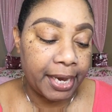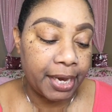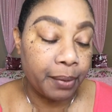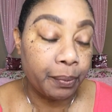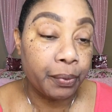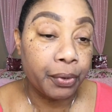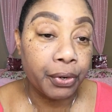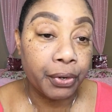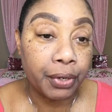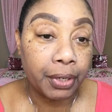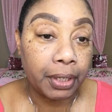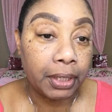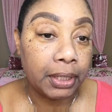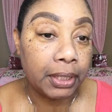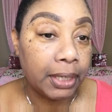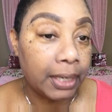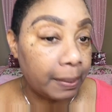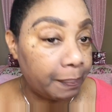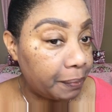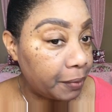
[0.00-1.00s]
and we're gonna
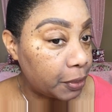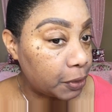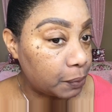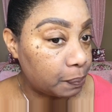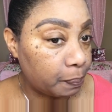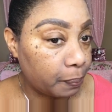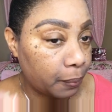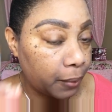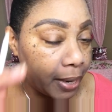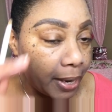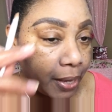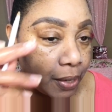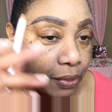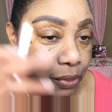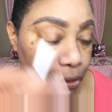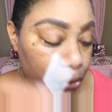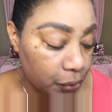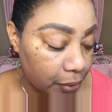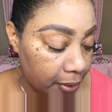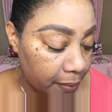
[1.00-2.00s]
clean up these brows
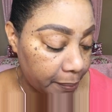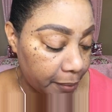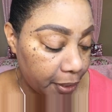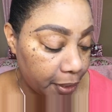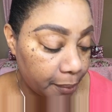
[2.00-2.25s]
and try to make